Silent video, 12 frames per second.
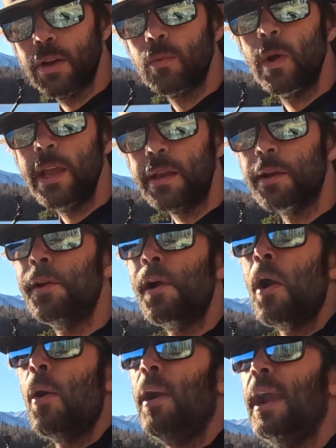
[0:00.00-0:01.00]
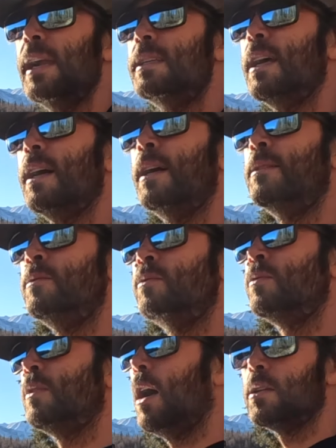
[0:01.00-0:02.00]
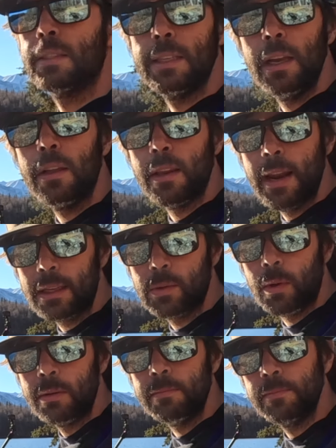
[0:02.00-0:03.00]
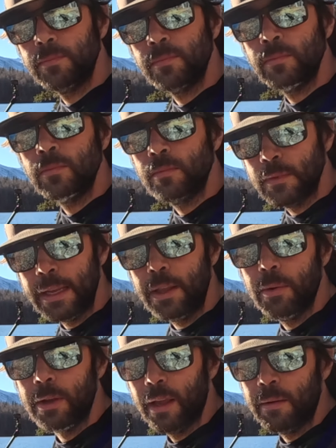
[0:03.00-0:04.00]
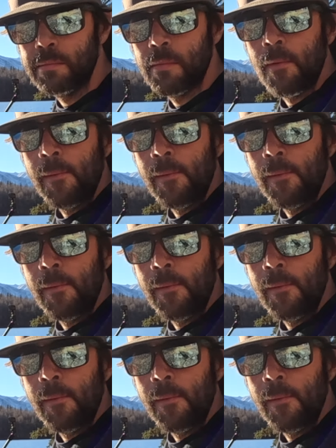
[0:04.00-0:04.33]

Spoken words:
good week, and I'll see you on the next one. Thank you again.